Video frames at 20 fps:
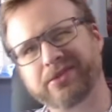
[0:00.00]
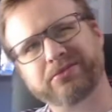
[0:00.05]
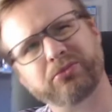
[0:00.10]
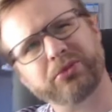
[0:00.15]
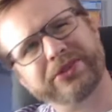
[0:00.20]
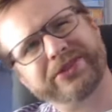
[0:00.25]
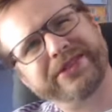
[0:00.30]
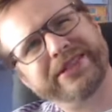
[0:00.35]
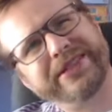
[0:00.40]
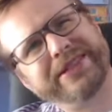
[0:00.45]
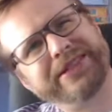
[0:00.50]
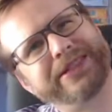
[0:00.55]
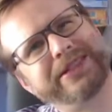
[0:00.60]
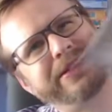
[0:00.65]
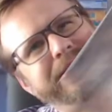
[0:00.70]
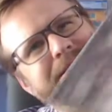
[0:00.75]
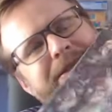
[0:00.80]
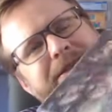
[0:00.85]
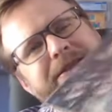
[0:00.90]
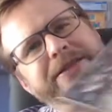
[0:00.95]
was
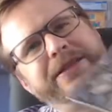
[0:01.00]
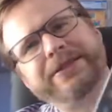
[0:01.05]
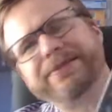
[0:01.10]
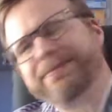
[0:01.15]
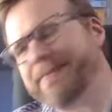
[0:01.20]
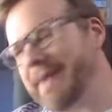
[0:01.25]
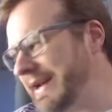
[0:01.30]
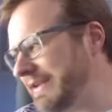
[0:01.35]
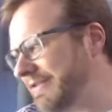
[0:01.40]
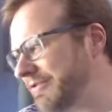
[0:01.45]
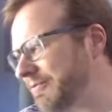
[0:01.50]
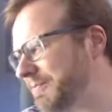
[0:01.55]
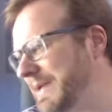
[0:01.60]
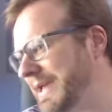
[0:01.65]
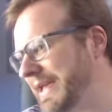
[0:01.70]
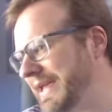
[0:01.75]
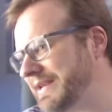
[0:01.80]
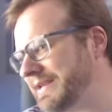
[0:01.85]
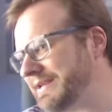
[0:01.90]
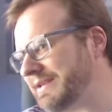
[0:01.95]
this this might have
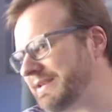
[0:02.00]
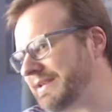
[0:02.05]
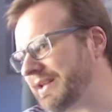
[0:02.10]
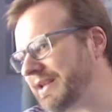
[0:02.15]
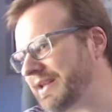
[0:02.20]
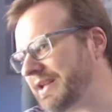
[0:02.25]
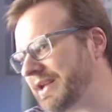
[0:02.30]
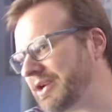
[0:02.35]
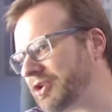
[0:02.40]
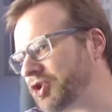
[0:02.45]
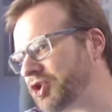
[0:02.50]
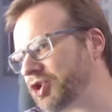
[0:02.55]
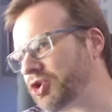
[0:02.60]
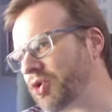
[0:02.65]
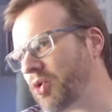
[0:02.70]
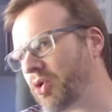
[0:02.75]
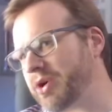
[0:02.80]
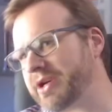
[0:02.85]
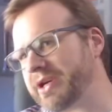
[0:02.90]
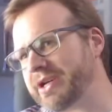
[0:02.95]
been a
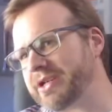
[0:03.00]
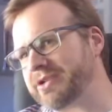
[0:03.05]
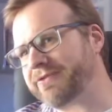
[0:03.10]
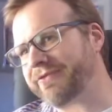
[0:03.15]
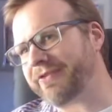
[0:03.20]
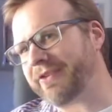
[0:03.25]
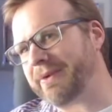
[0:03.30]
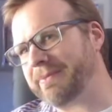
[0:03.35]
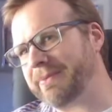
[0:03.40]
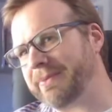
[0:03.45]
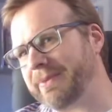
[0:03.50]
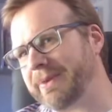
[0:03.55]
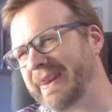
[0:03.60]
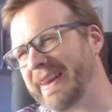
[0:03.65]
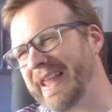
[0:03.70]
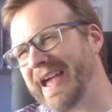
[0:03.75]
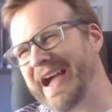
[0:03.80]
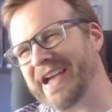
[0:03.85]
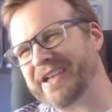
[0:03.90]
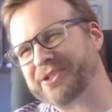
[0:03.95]
shortage from
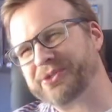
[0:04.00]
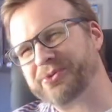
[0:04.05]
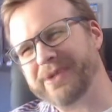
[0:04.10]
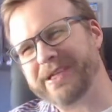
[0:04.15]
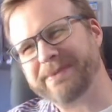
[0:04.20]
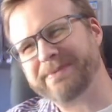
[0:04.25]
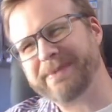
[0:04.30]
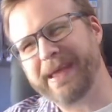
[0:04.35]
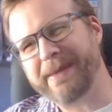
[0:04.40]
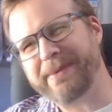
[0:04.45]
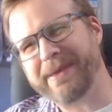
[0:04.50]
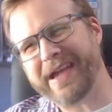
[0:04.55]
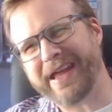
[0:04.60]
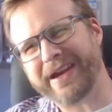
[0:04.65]
last week maybe.